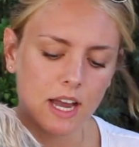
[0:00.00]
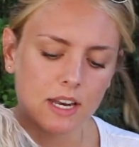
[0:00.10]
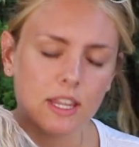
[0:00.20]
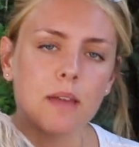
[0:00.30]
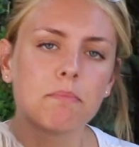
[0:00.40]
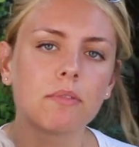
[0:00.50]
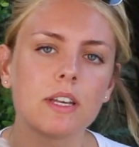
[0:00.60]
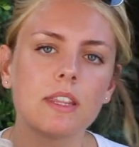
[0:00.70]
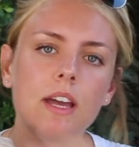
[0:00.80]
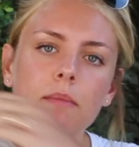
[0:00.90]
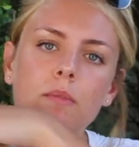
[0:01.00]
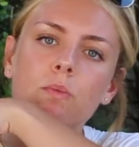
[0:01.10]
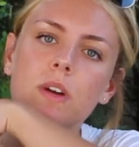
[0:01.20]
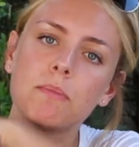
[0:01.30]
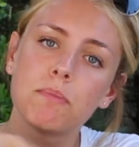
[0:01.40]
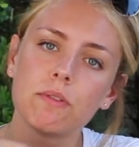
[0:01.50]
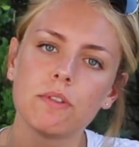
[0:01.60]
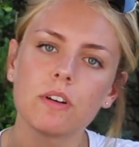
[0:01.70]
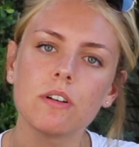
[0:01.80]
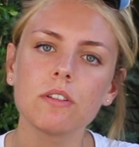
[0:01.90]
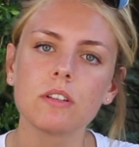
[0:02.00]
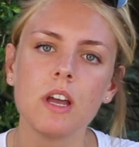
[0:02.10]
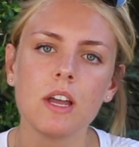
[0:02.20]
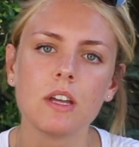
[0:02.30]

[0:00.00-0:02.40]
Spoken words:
that they breed them with poodles